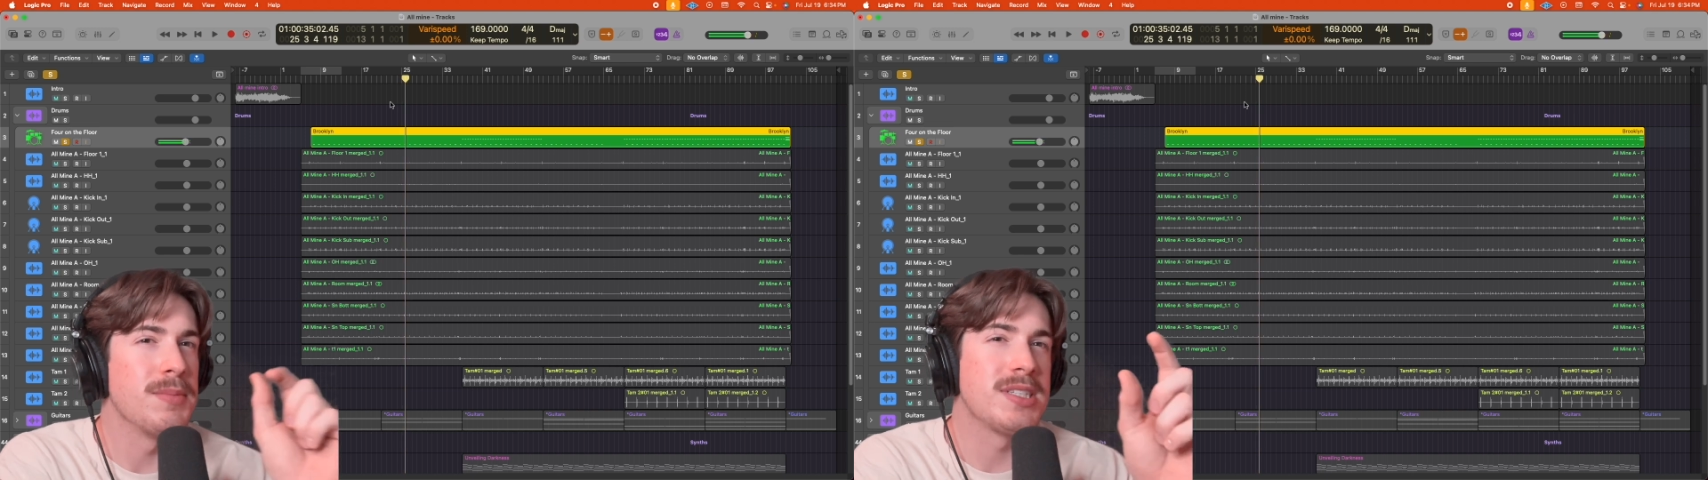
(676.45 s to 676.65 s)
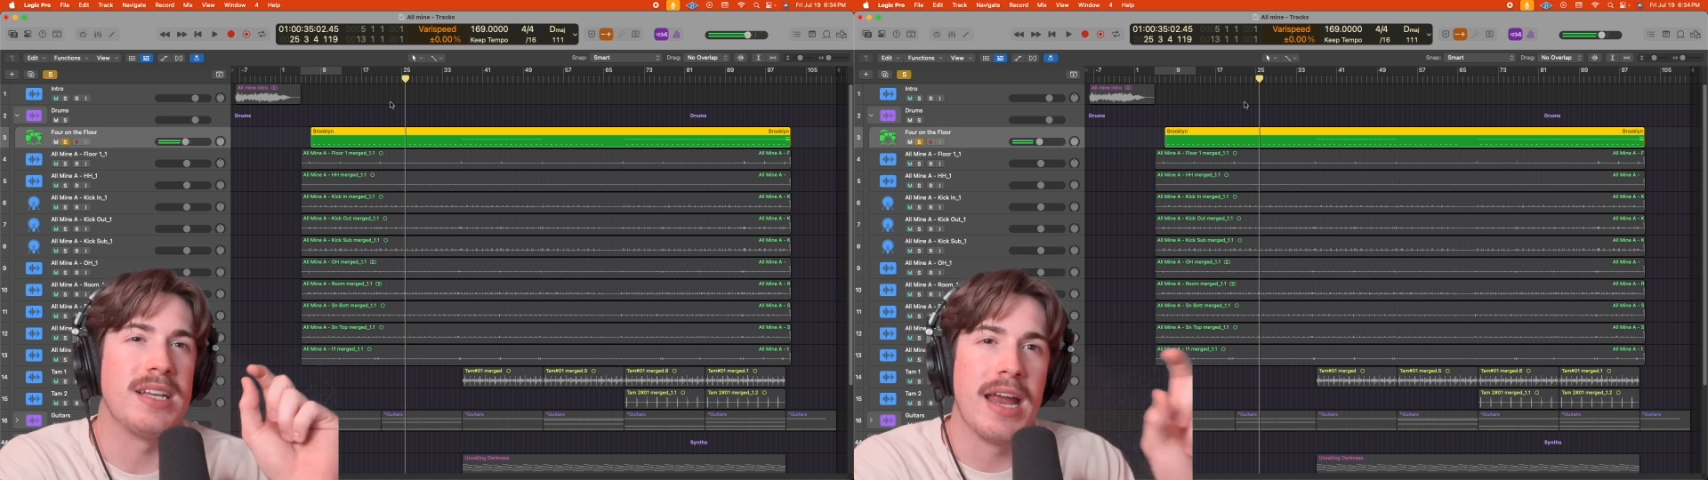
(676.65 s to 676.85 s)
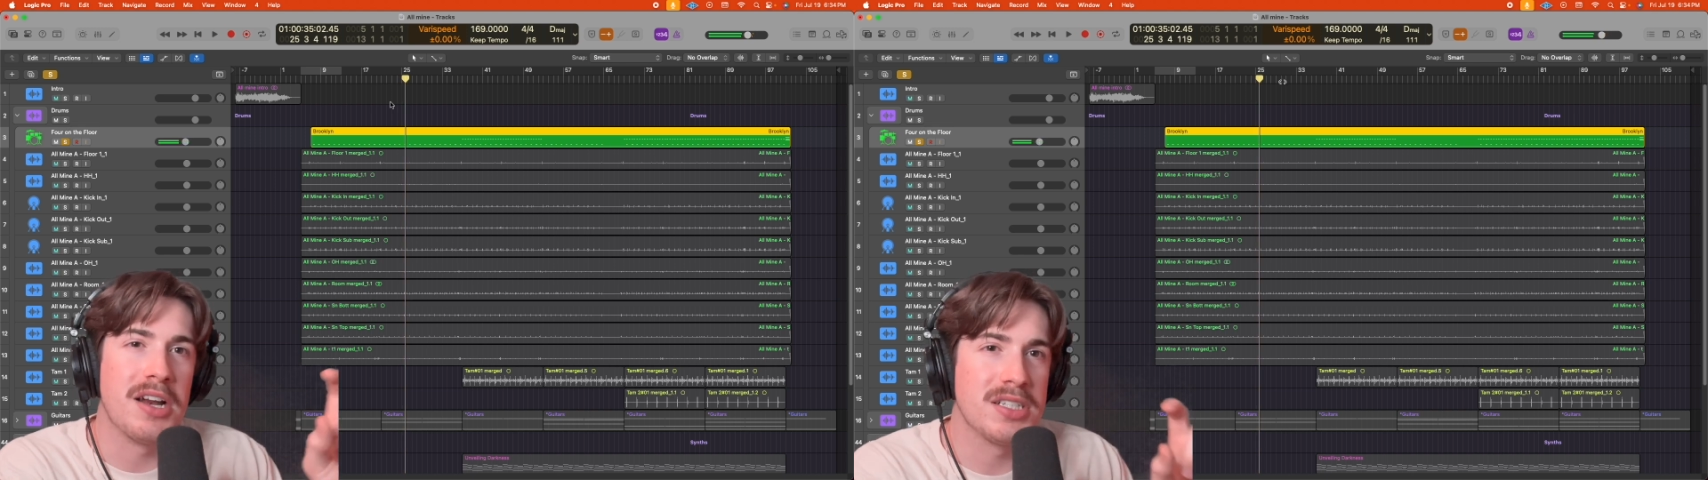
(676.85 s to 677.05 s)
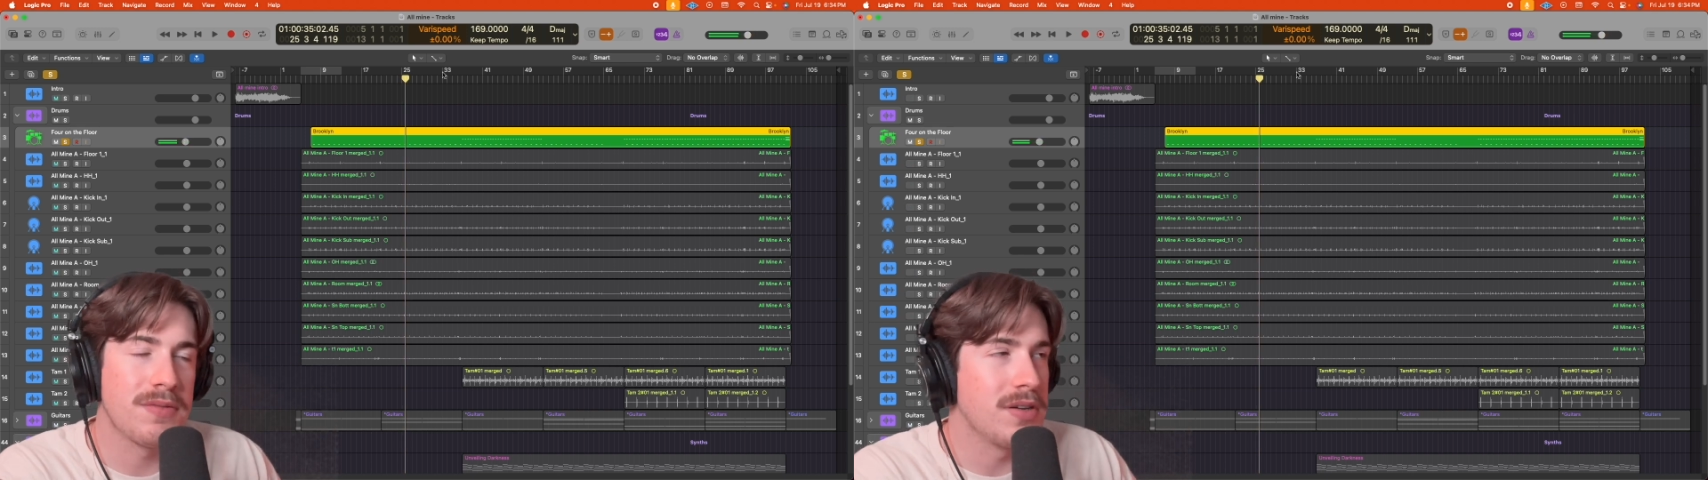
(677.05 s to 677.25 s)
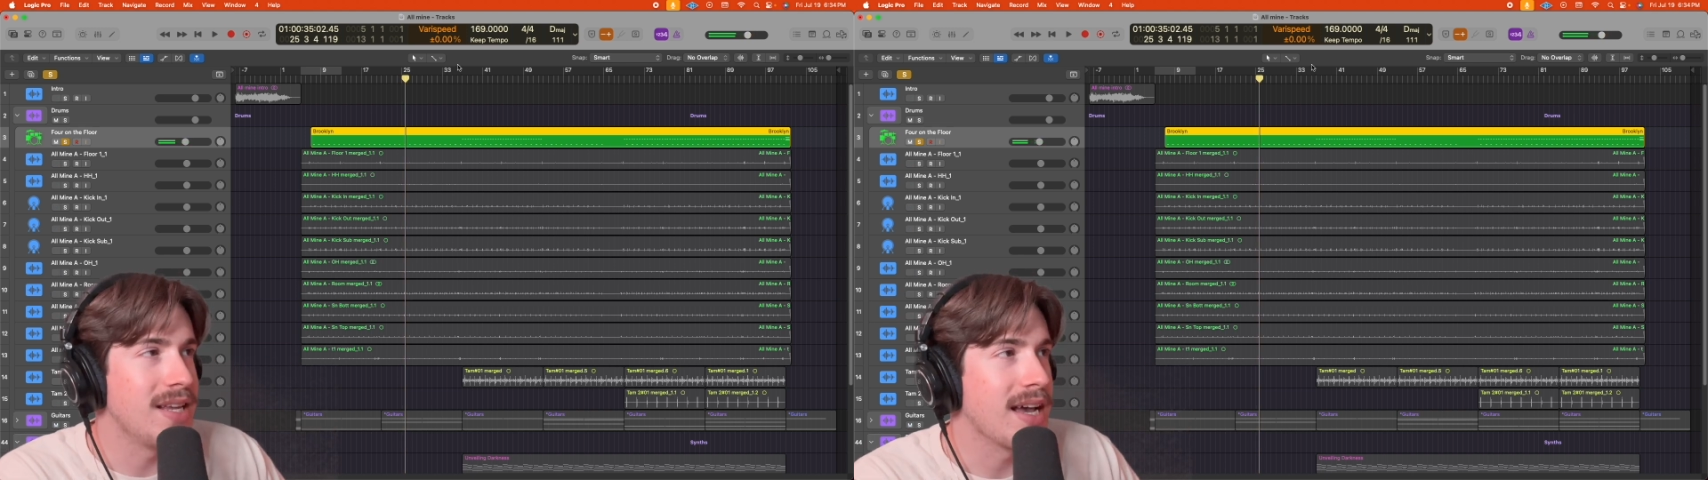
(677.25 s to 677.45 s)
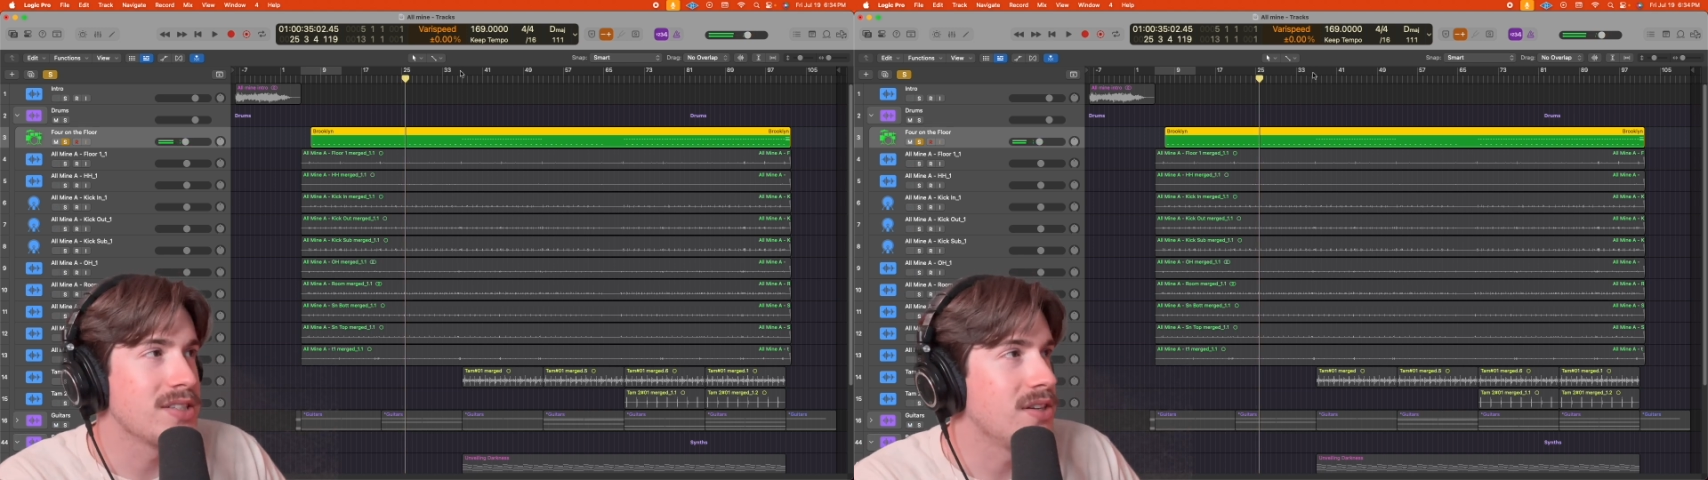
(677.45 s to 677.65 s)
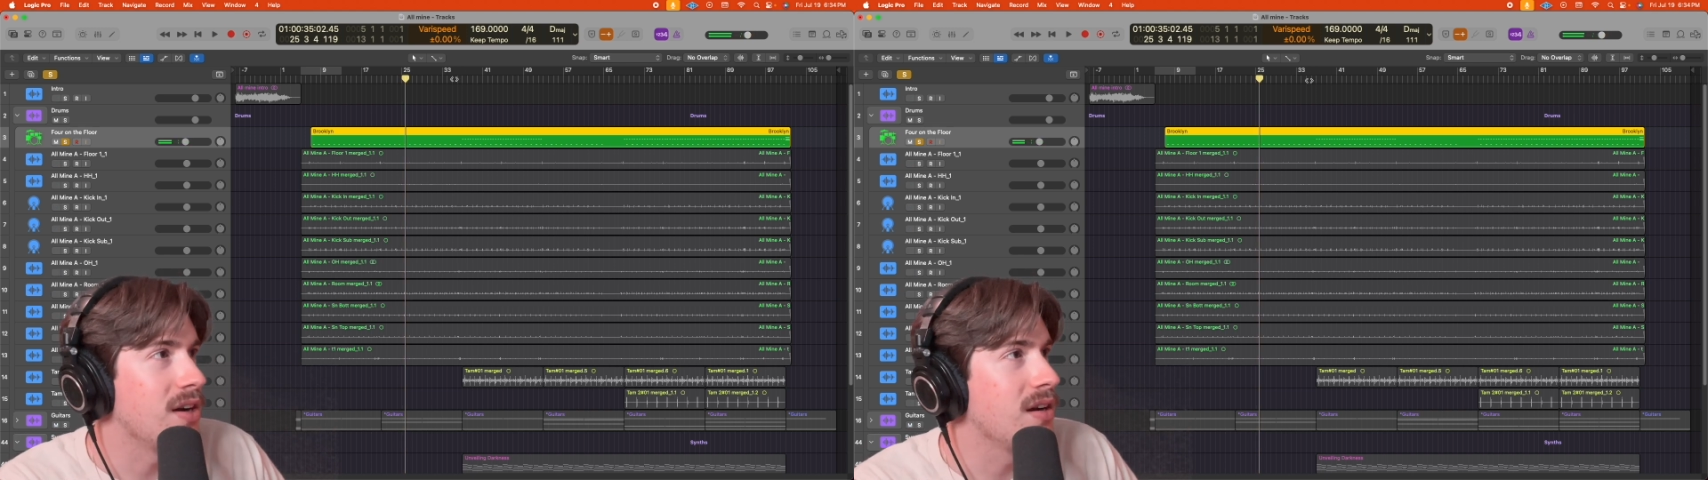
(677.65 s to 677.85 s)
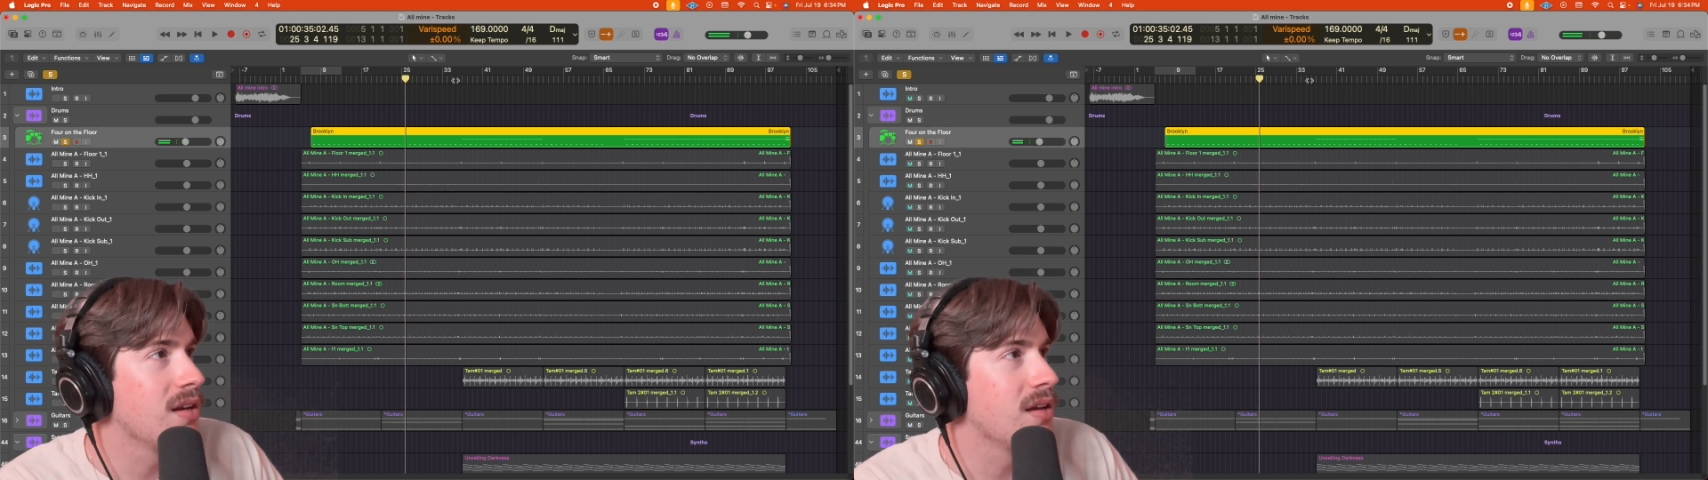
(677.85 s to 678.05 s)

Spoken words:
snares for texture